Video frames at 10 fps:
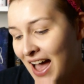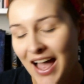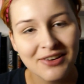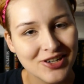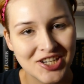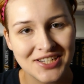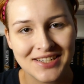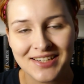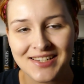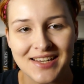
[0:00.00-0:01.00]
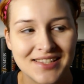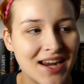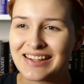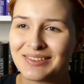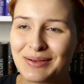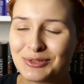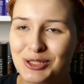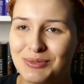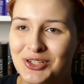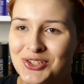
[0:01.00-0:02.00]
I wish he didn't exist. And I remember
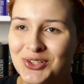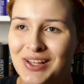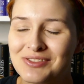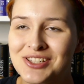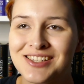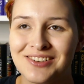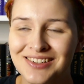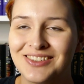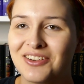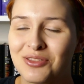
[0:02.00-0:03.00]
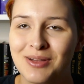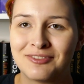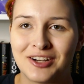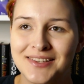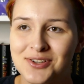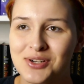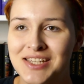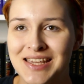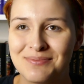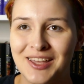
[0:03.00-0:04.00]
in middle school I was so annoyed with my friends who were
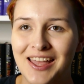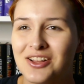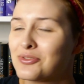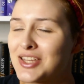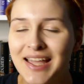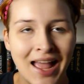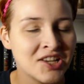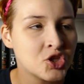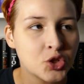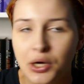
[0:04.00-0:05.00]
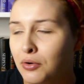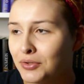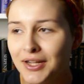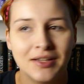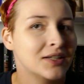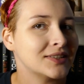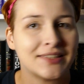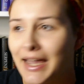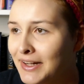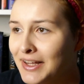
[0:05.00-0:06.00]
Team Gale. I was like, I don't
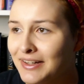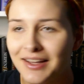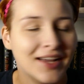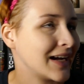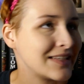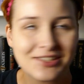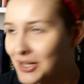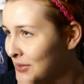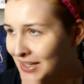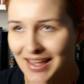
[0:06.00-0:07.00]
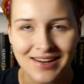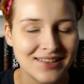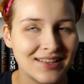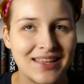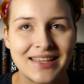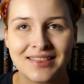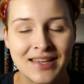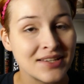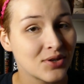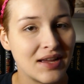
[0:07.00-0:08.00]
get it. I don't get it.
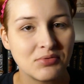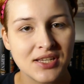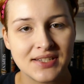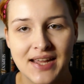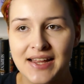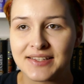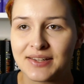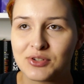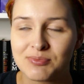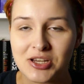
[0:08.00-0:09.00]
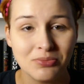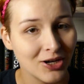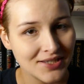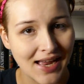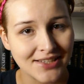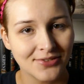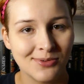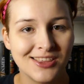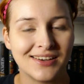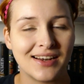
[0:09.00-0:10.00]
It was intense. It was much more intense for
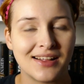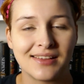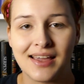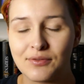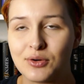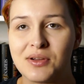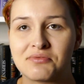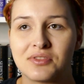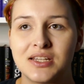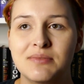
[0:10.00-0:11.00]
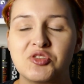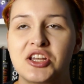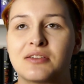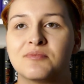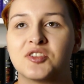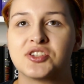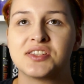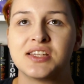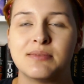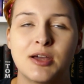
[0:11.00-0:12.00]
me than anything ever was with Team Jacob
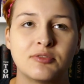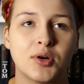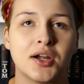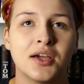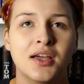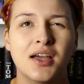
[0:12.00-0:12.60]
versus Team Edward.